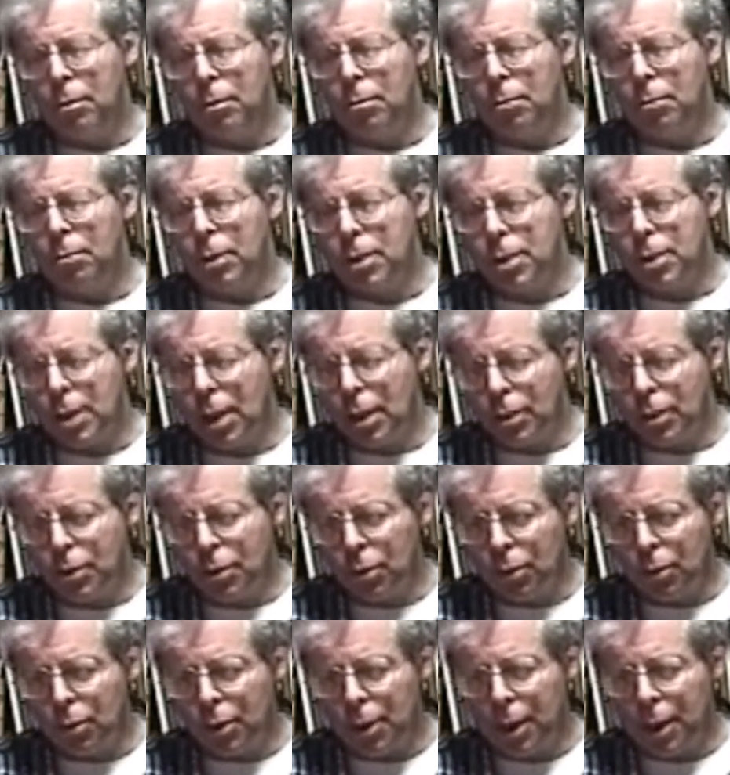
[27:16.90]

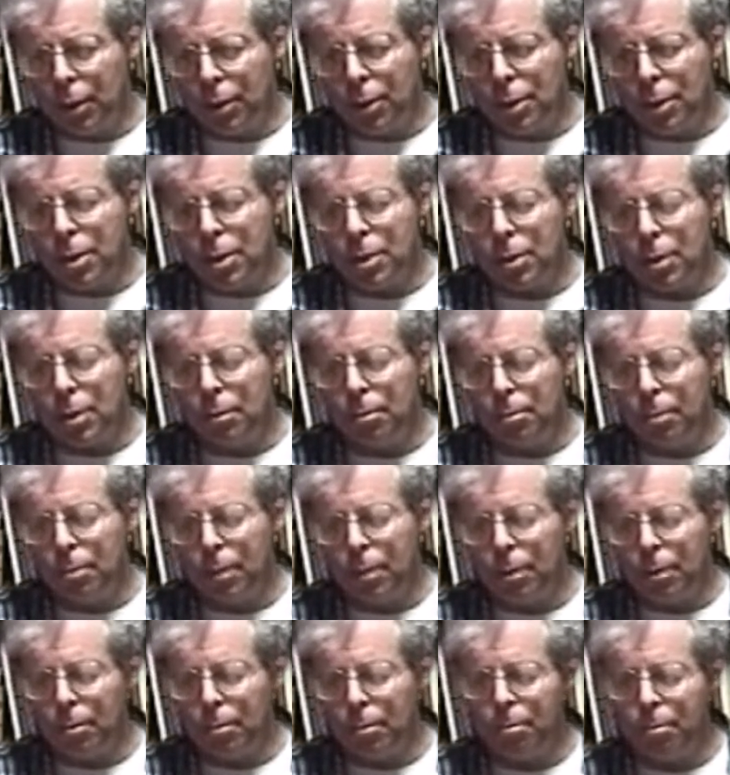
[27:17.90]
Masaccio carries
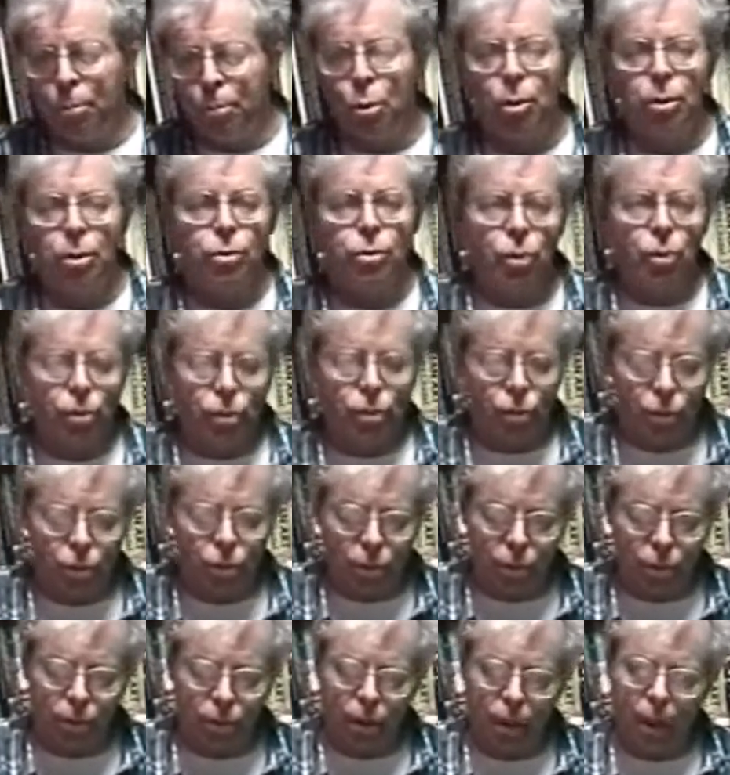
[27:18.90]

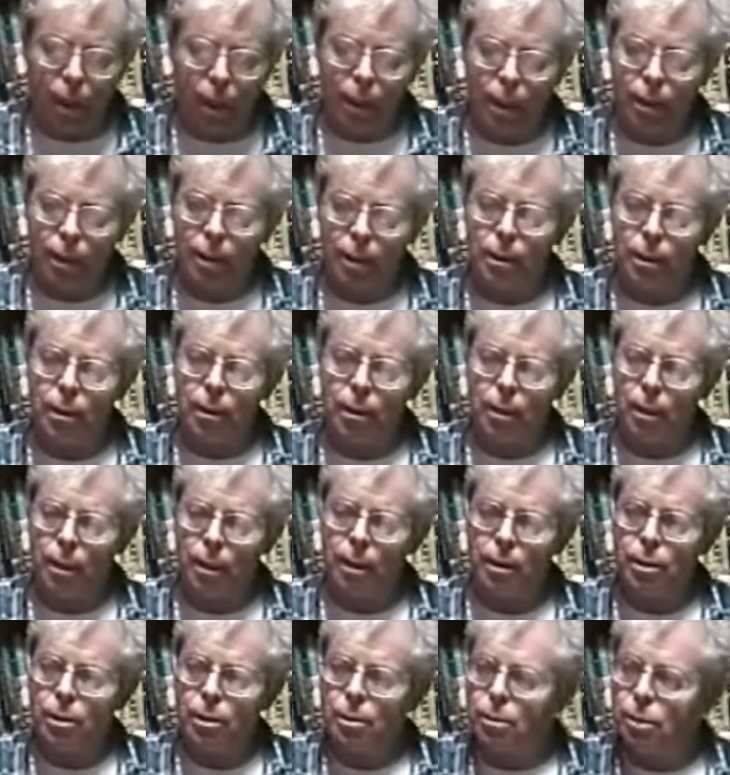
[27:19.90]
portraiture and
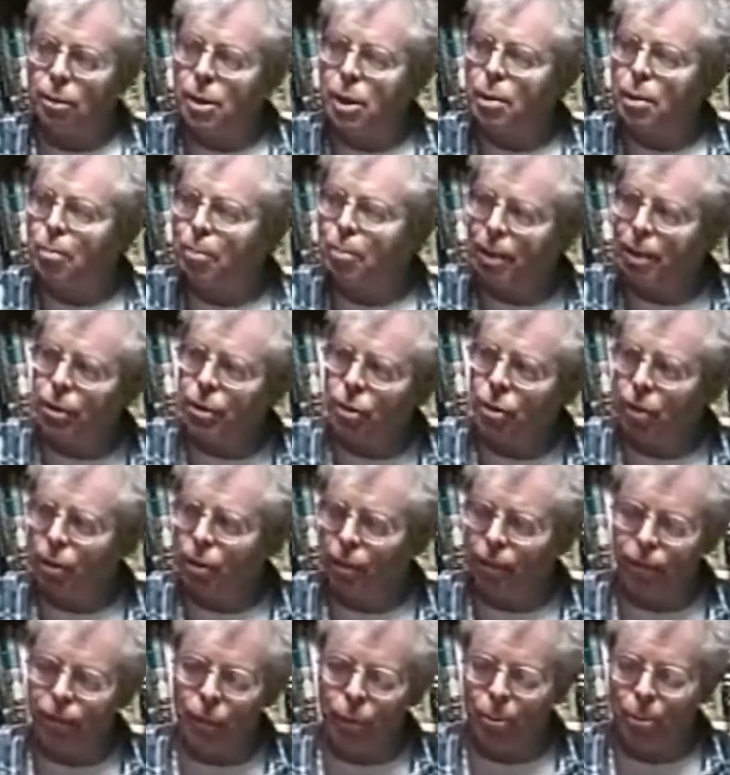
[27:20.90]
his depiction
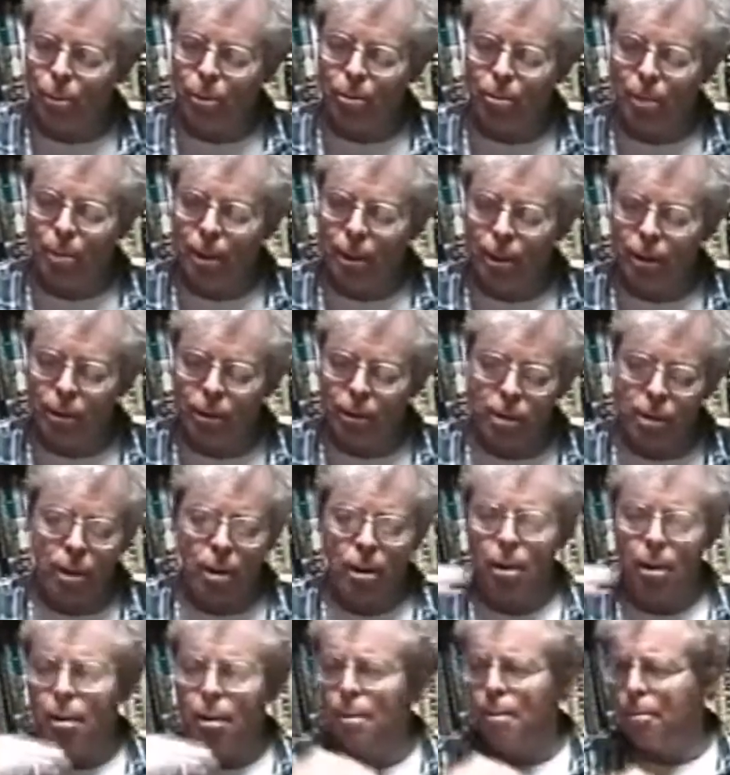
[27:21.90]
of human beings
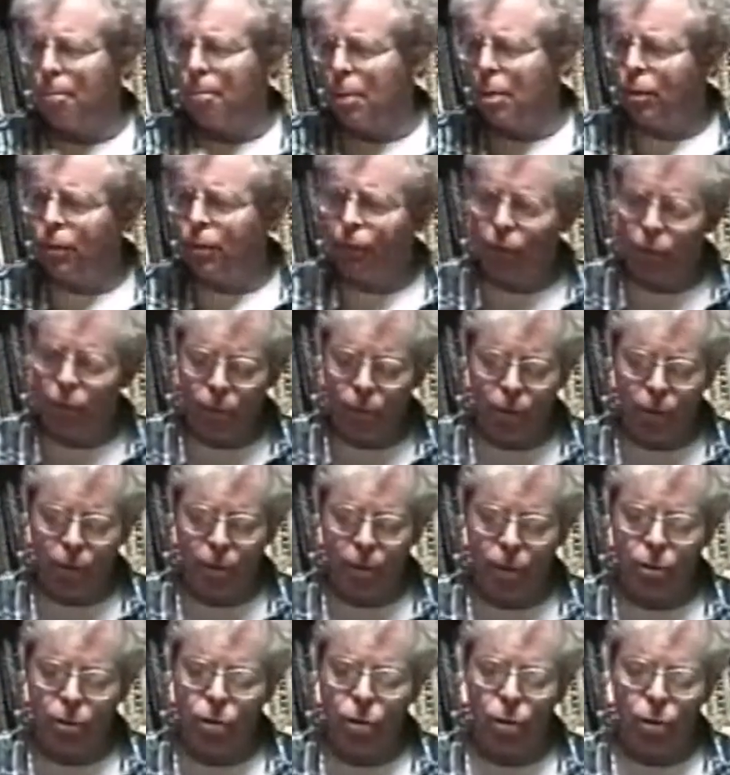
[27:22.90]
much farther
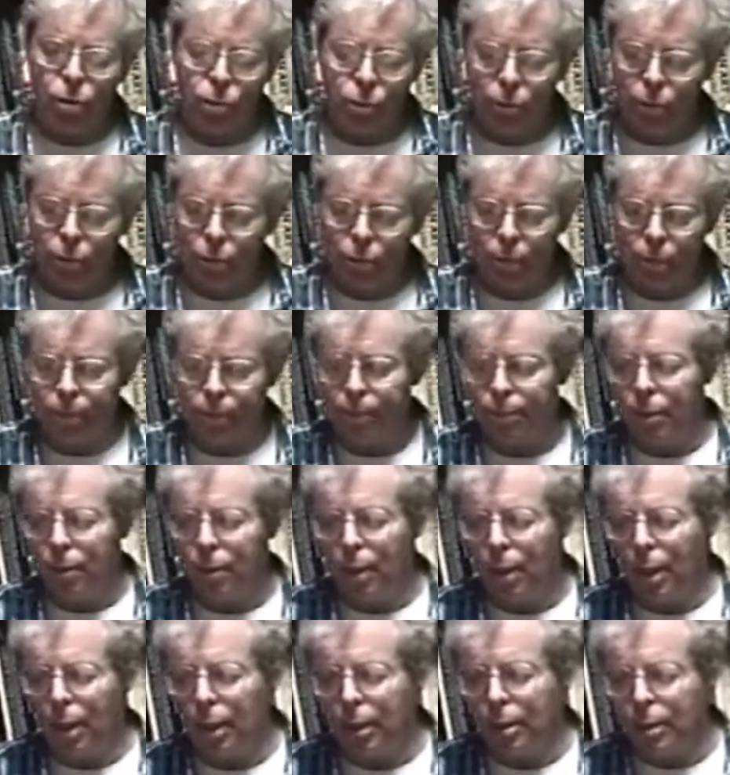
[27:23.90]
than Giotto
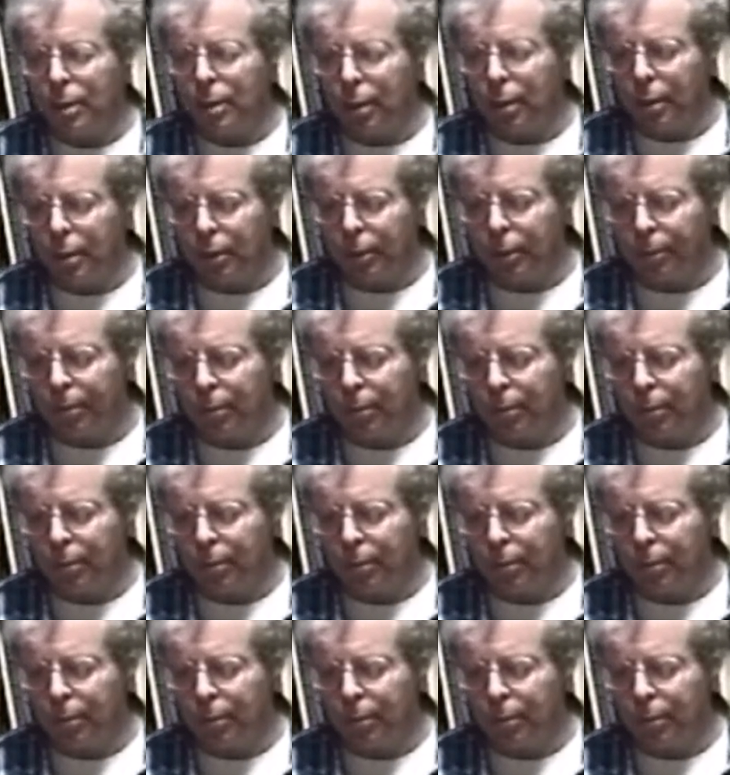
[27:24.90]
had done.